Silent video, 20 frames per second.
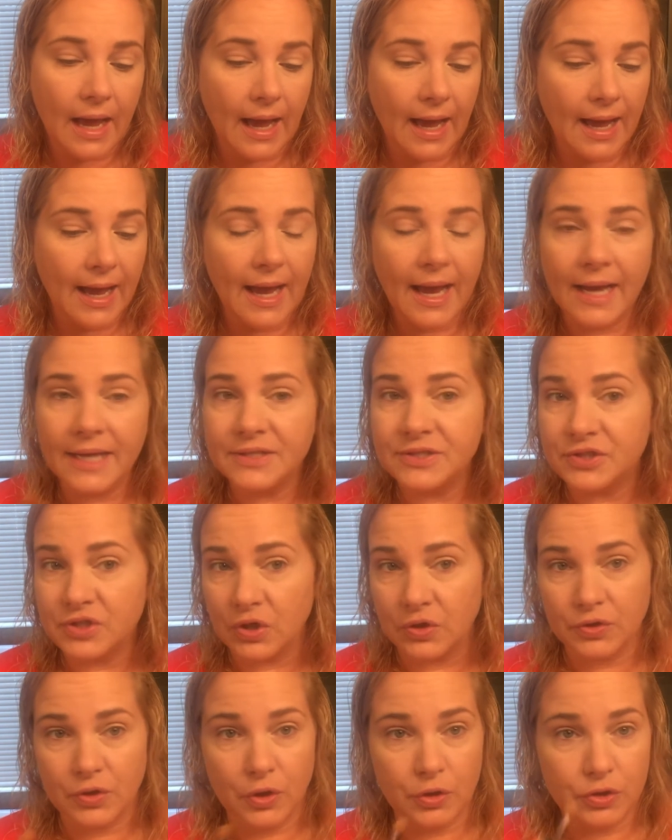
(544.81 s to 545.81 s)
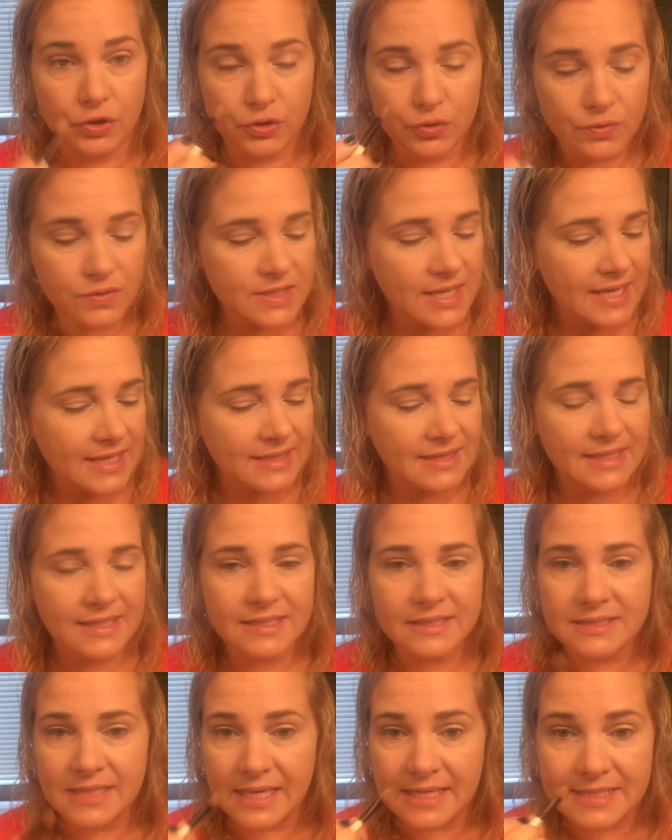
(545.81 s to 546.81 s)
I don't know. You take
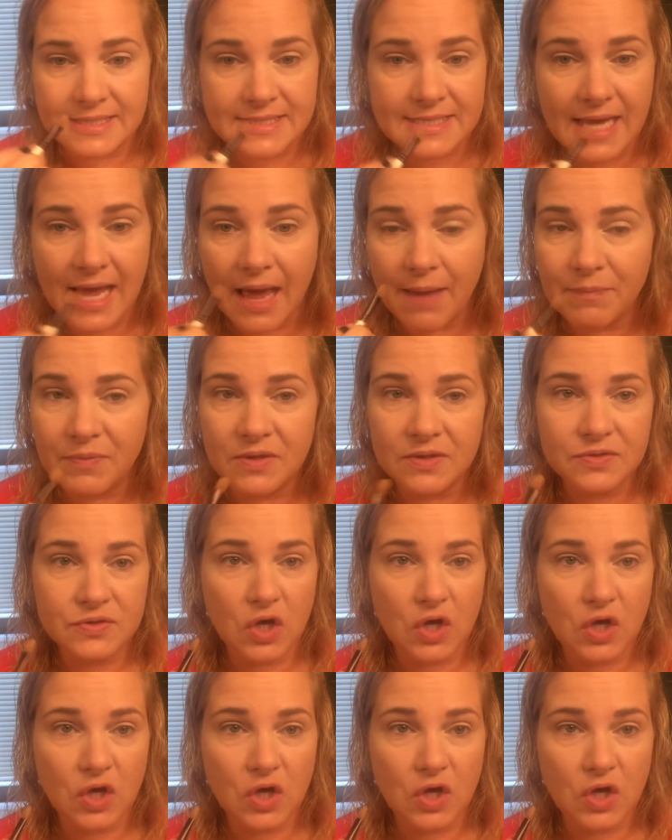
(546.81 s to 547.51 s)
this and dab this